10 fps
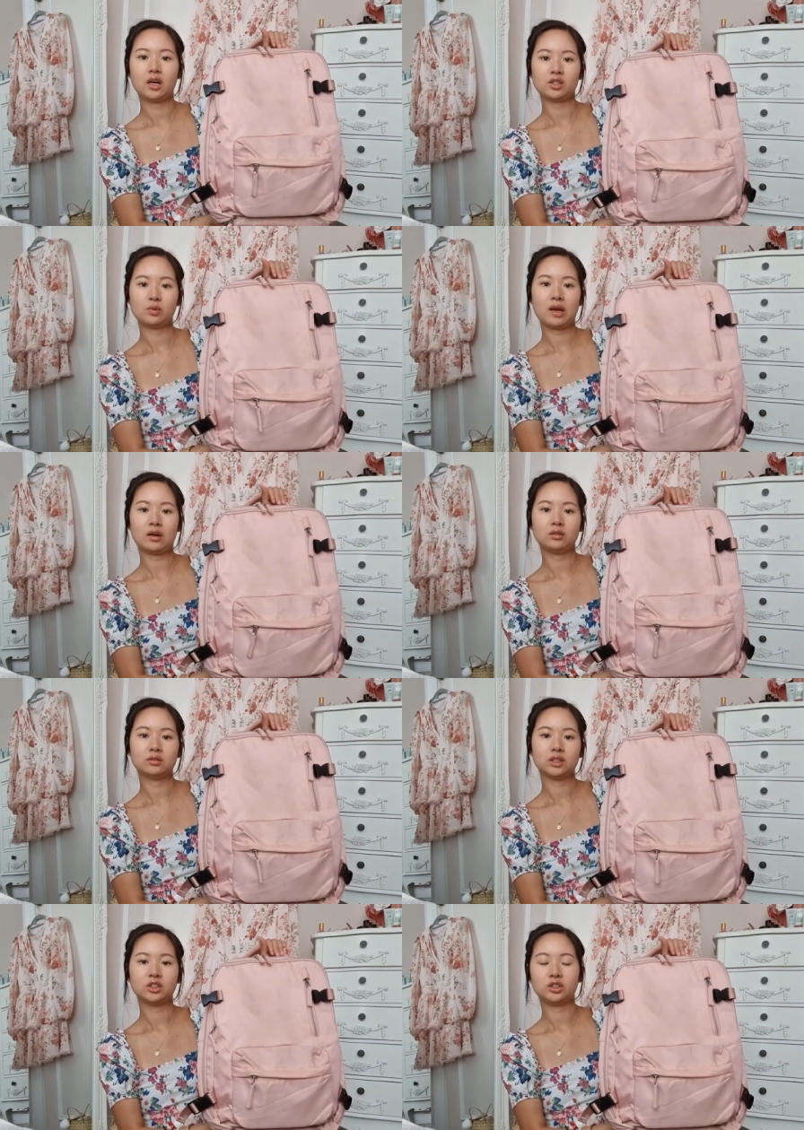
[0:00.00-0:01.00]
as well
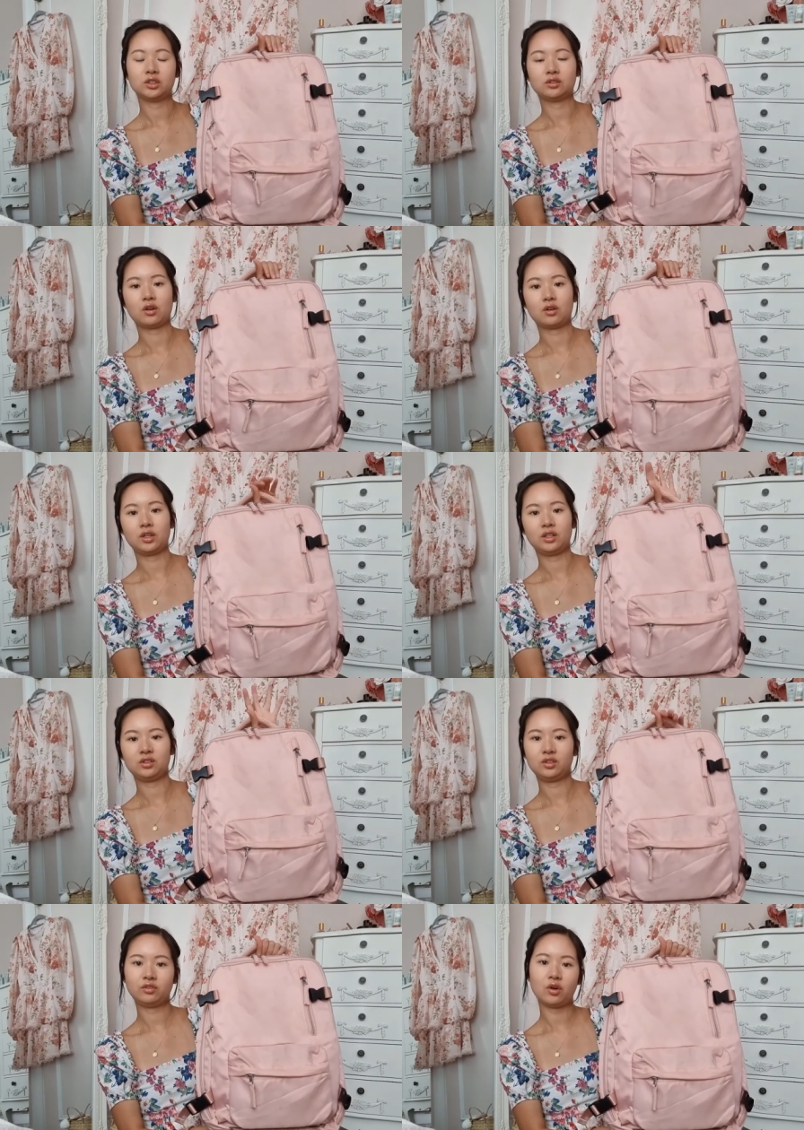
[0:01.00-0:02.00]
and you can got
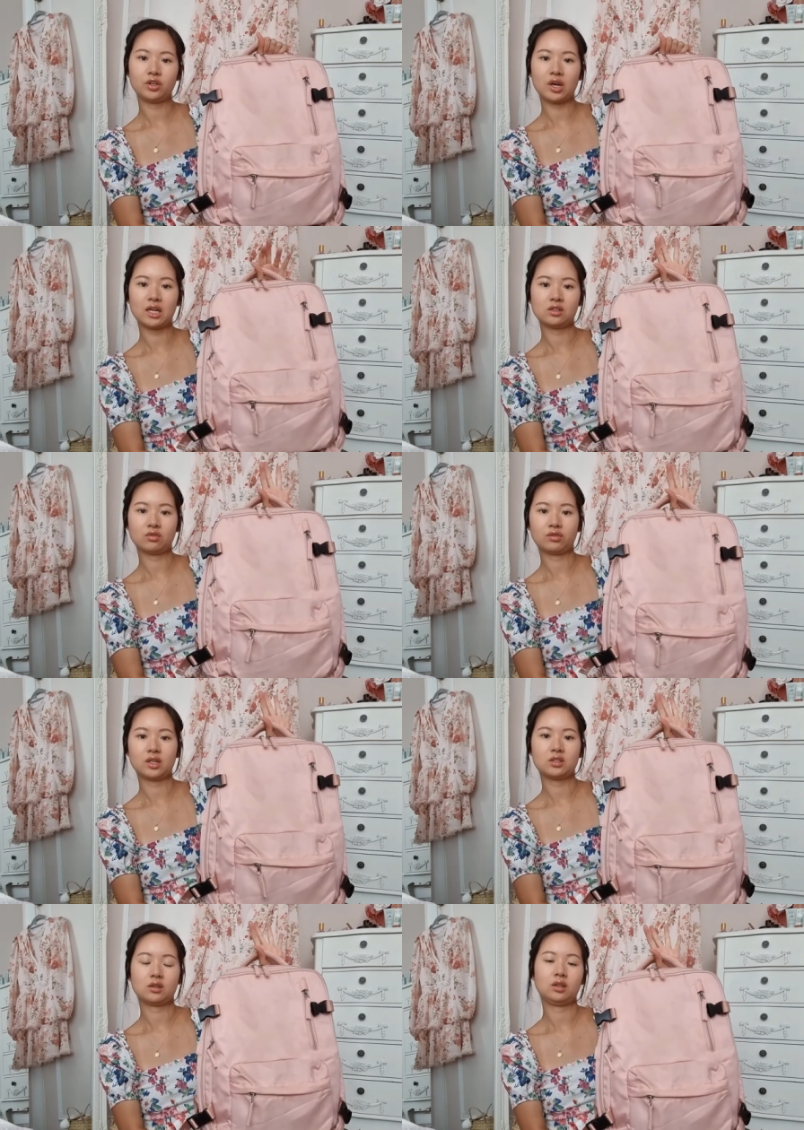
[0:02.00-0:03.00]
and you've got your hands free
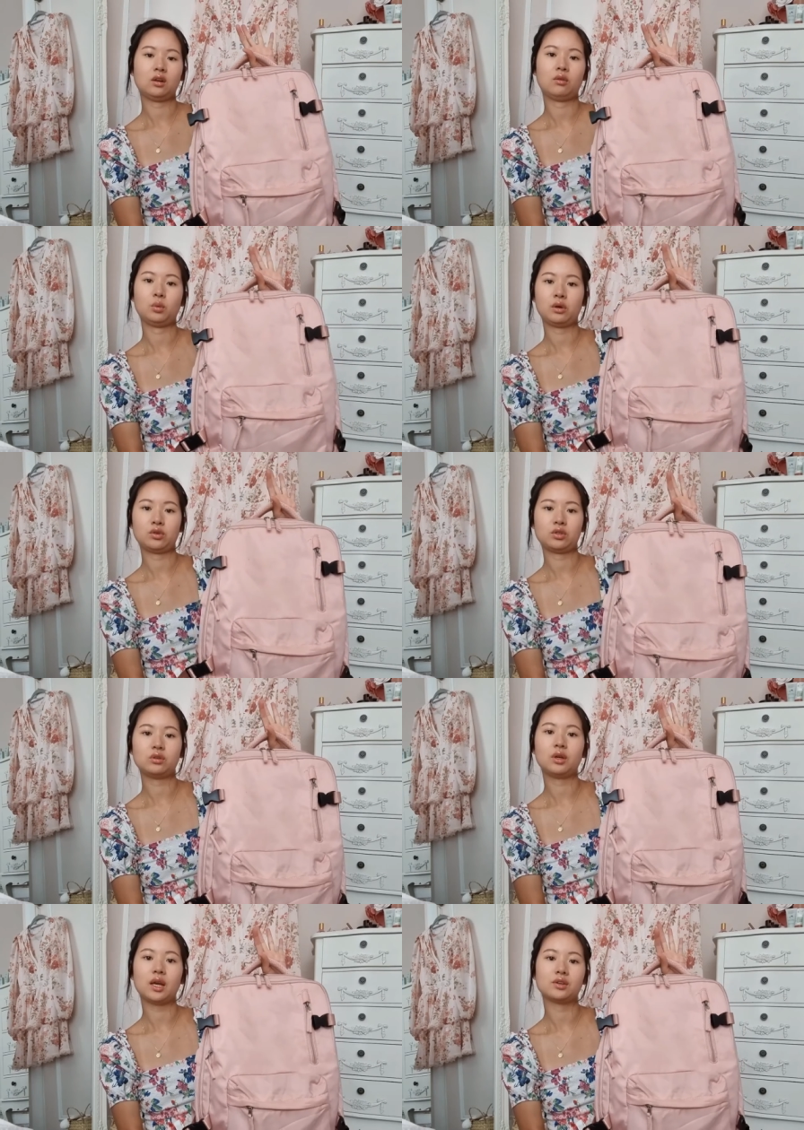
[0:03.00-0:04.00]
to you know wheel your
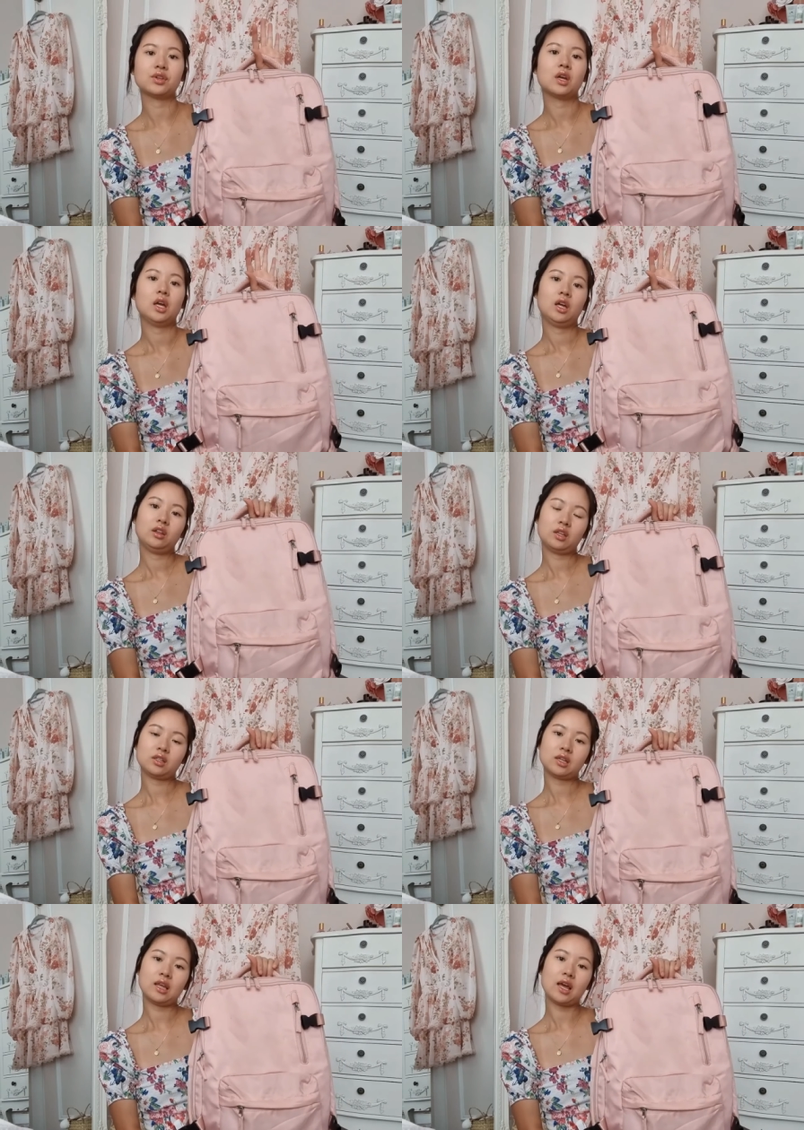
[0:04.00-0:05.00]
suitcase and
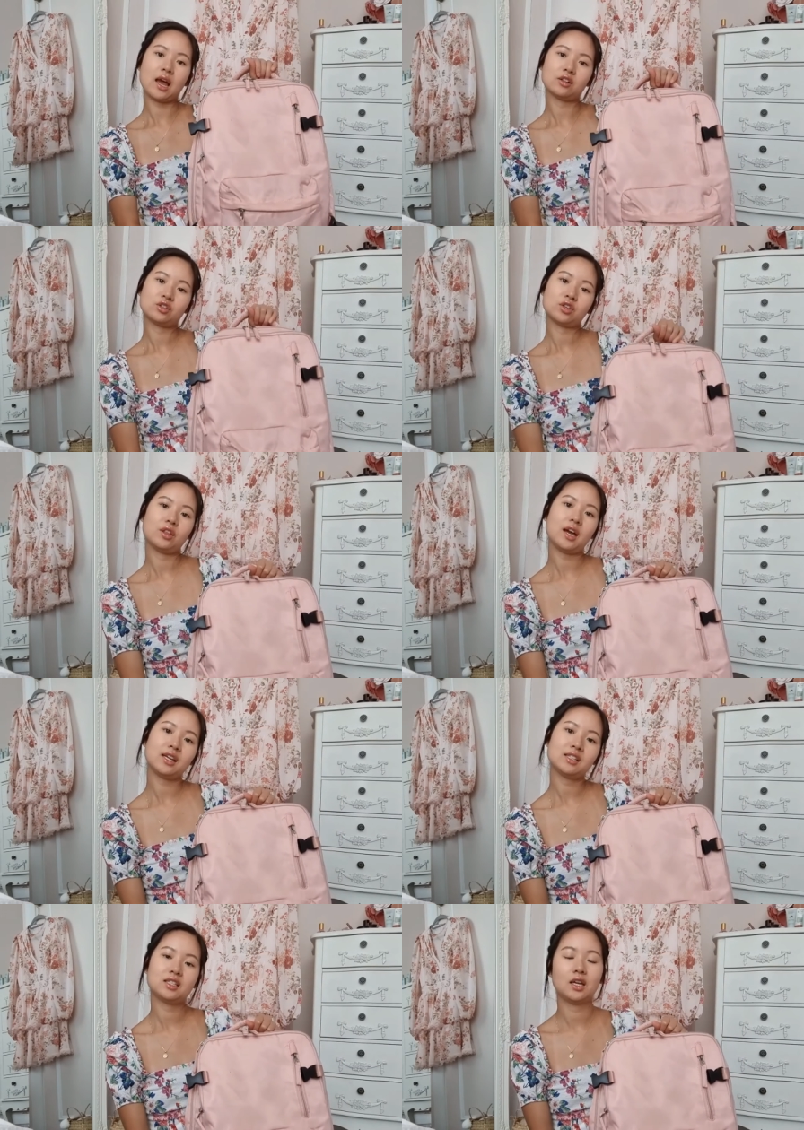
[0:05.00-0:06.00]
things like that so that
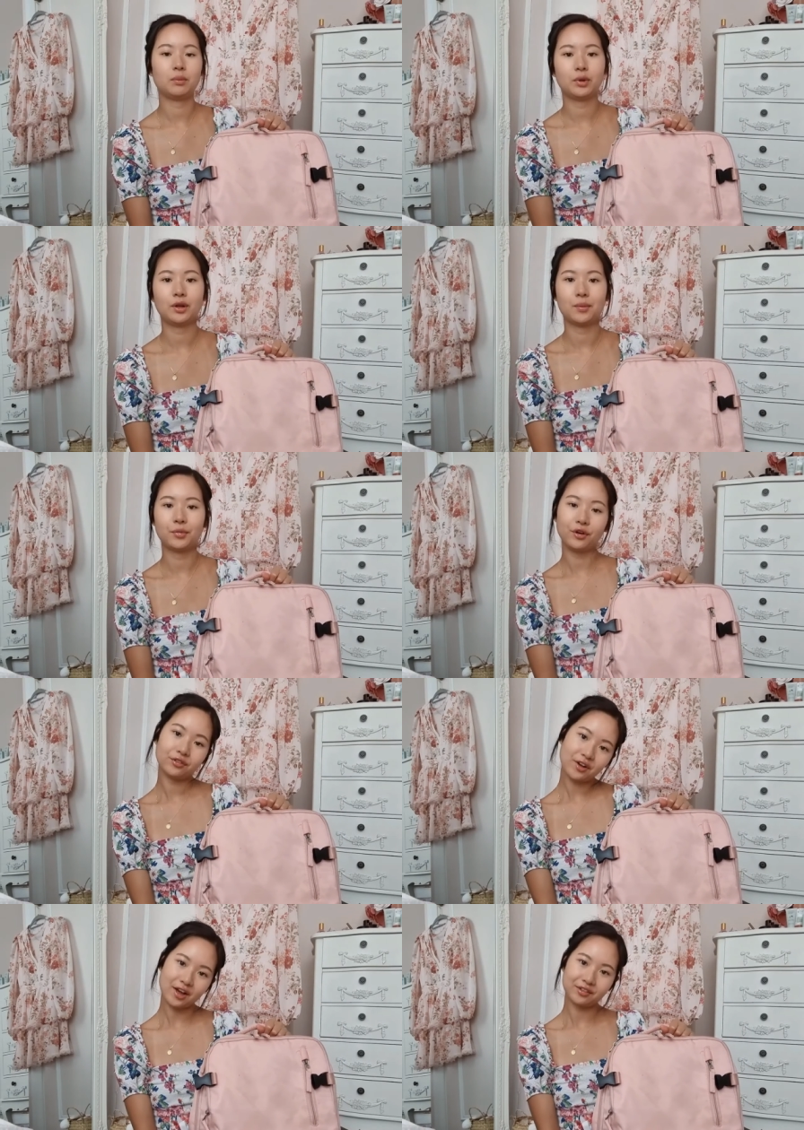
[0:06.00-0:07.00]
is tip number
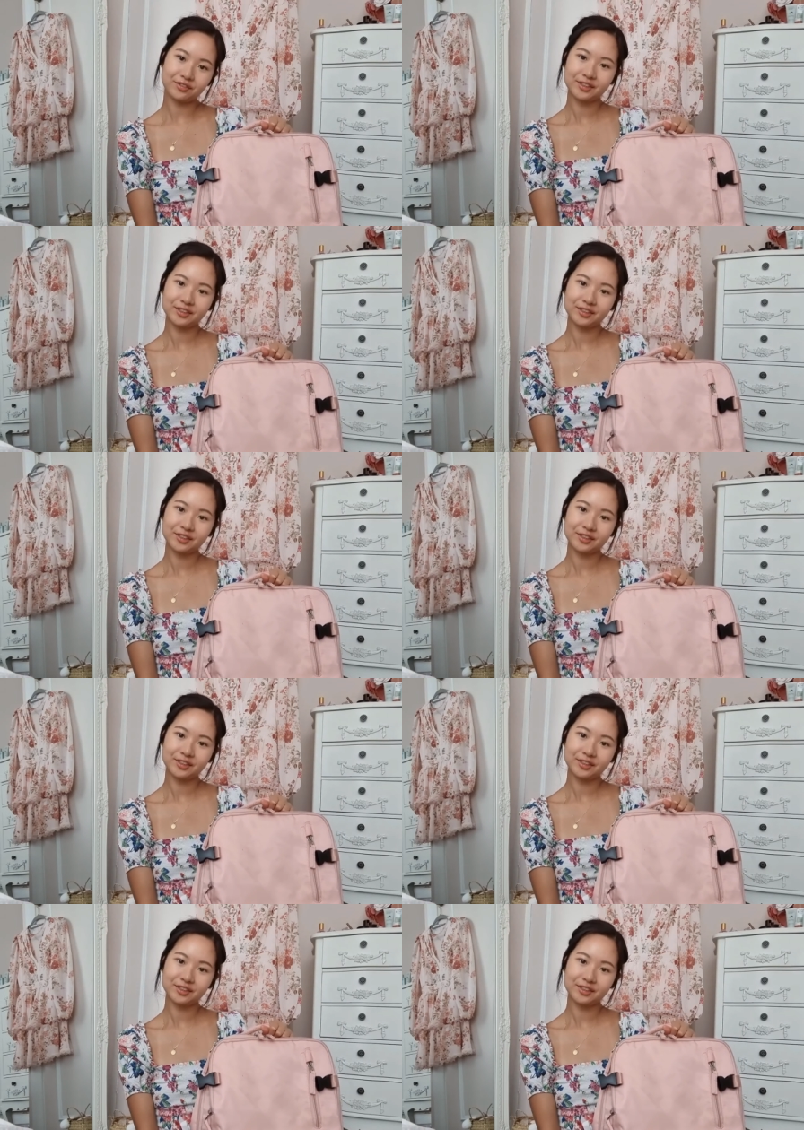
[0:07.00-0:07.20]
five